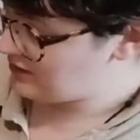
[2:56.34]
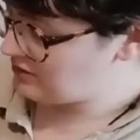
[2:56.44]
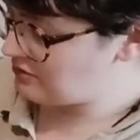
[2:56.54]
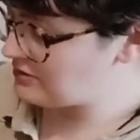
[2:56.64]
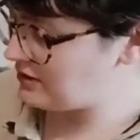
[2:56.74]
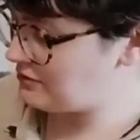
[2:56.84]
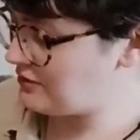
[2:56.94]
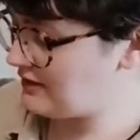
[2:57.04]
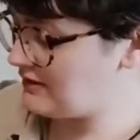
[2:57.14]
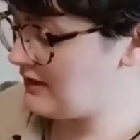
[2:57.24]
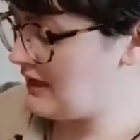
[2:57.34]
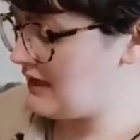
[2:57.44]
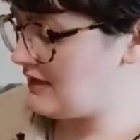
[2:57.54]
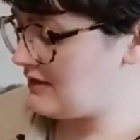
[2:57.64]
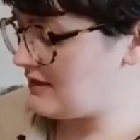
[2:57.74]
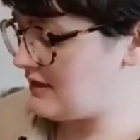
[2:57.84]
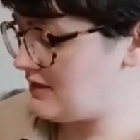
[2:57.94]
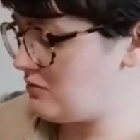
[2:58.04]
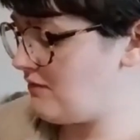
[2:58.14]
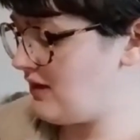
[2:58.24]
Ozark Trail. This is a
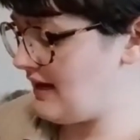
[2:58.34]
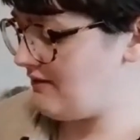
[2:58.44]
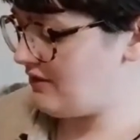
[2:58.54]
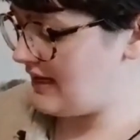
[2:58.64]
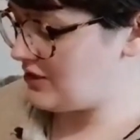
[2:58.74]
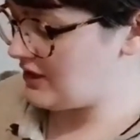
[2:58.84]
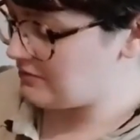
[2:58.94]
swivel head flashlight, which I'll